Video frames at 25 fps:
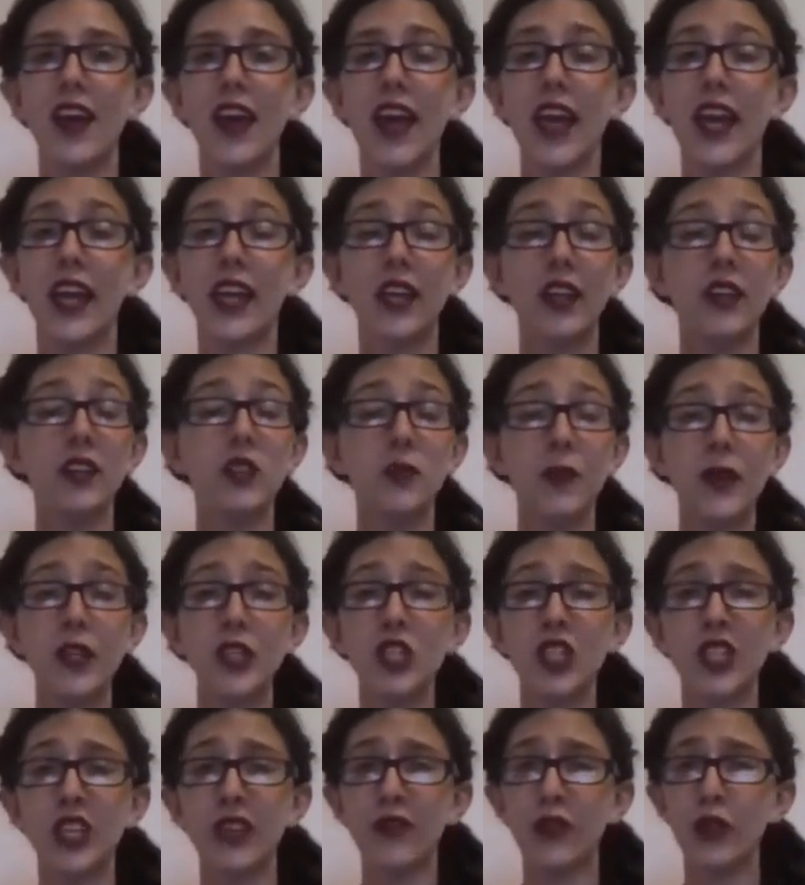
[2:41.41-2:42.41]
and
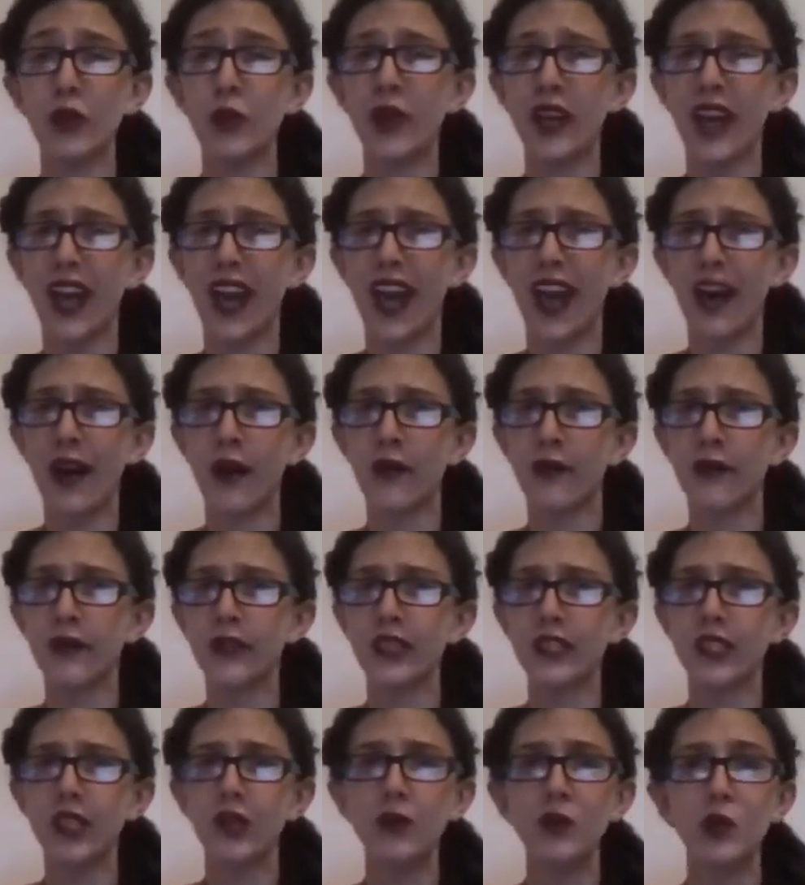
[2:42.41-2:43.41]
especially if you want to have
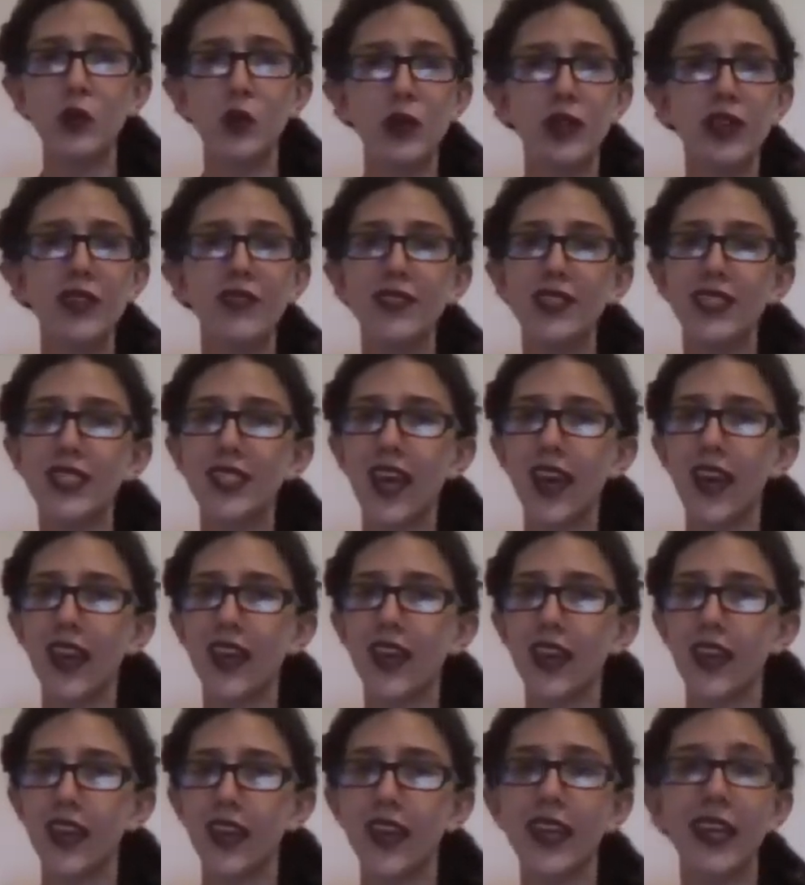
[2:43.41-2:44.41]
some sort of
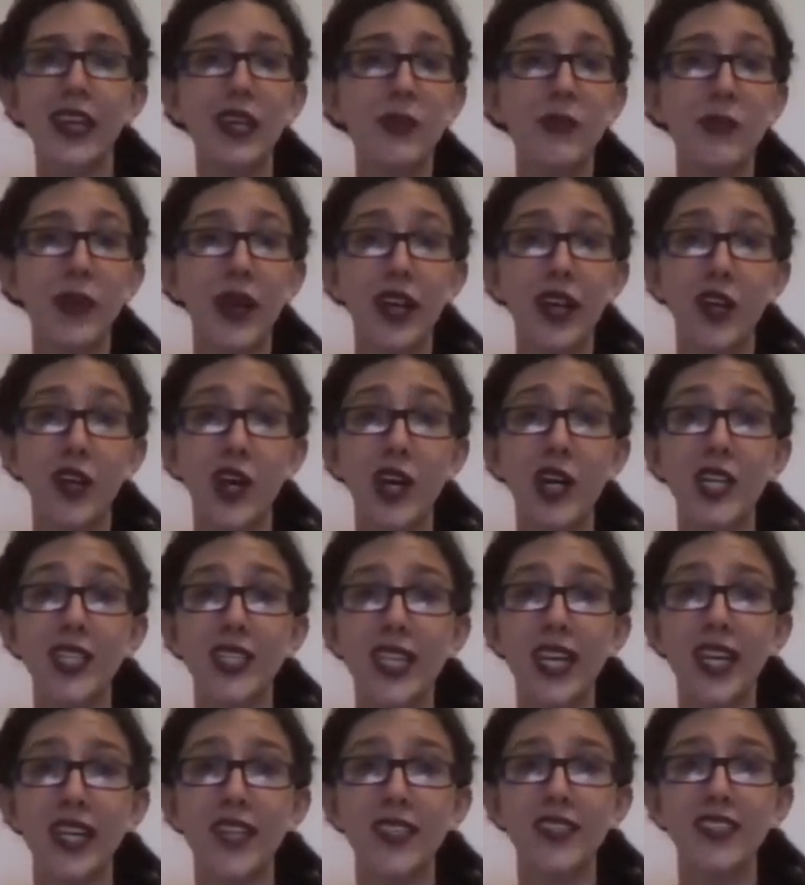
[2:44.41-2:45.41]
say in my
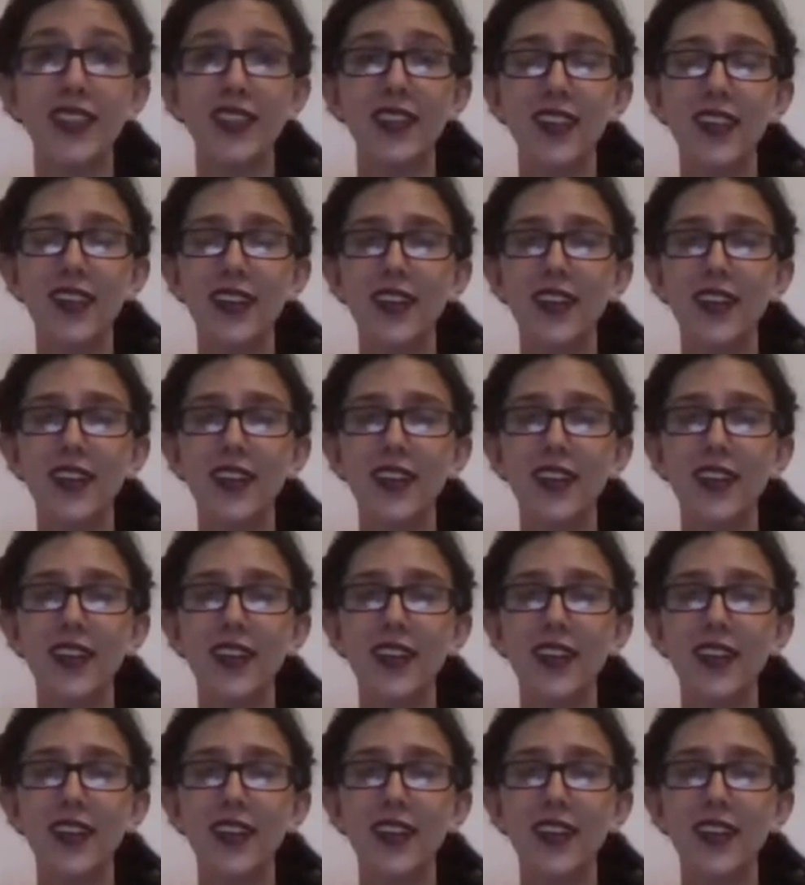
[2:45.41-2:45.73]
content,